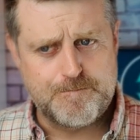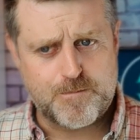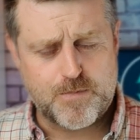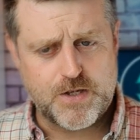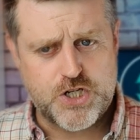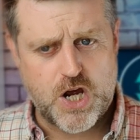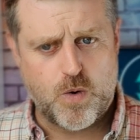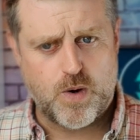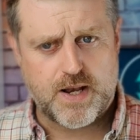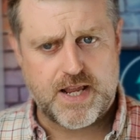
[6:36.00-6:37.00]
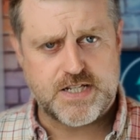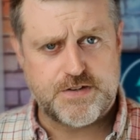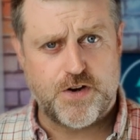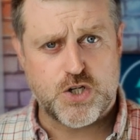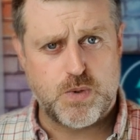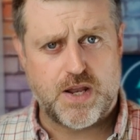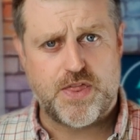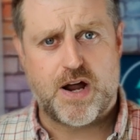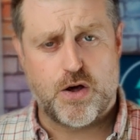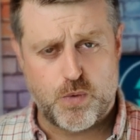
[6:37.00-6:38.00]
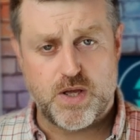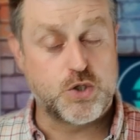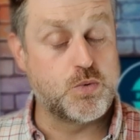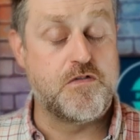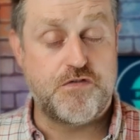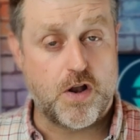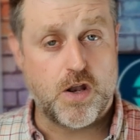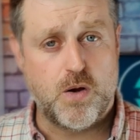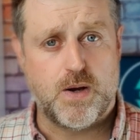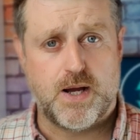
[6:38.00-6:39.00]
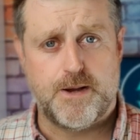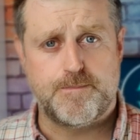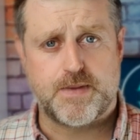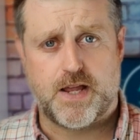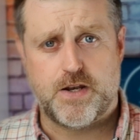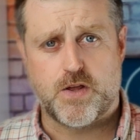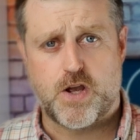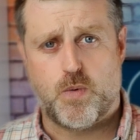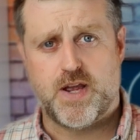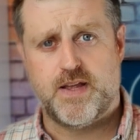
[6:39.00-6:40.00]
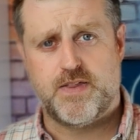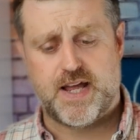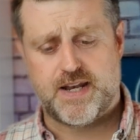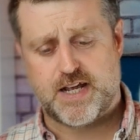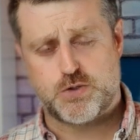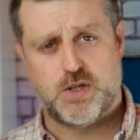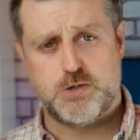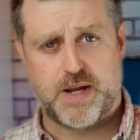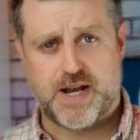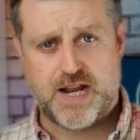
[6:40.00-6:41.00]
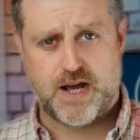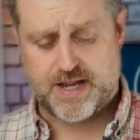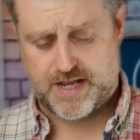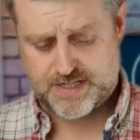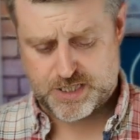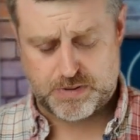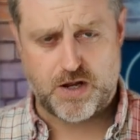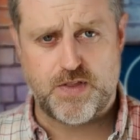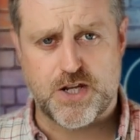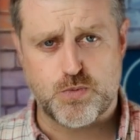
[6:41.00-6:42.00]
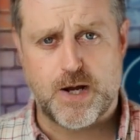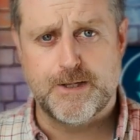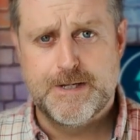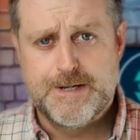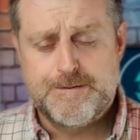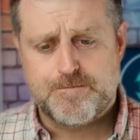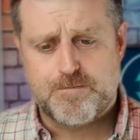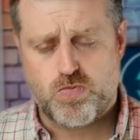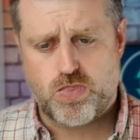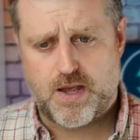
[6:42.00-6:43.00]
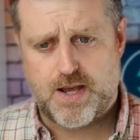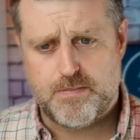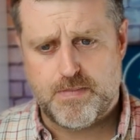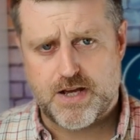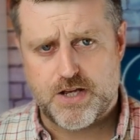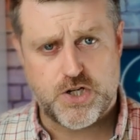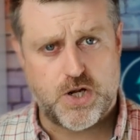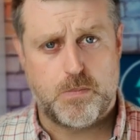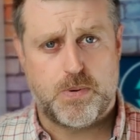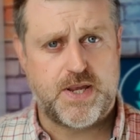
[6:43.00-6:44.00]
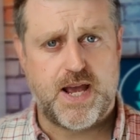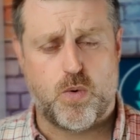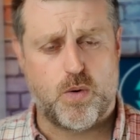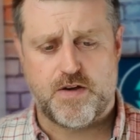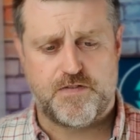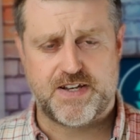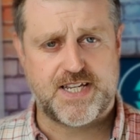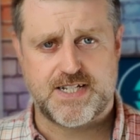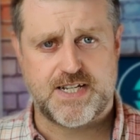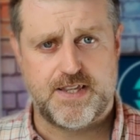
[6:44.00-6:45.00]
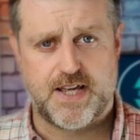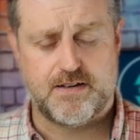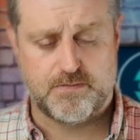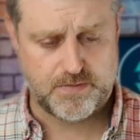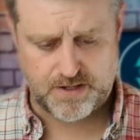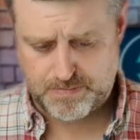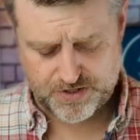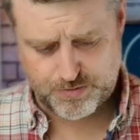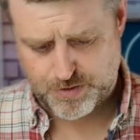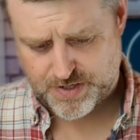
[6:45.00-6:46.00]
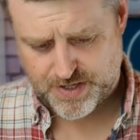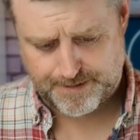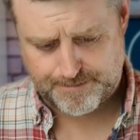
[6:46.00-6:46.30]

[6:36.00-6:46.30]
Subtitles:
So it's the first wheel. There are other wheels will follow. I know that Gotway, their next wheel is bringing out a display on that as well. But yeah, what a fantastic thing. Big thumbs up to that.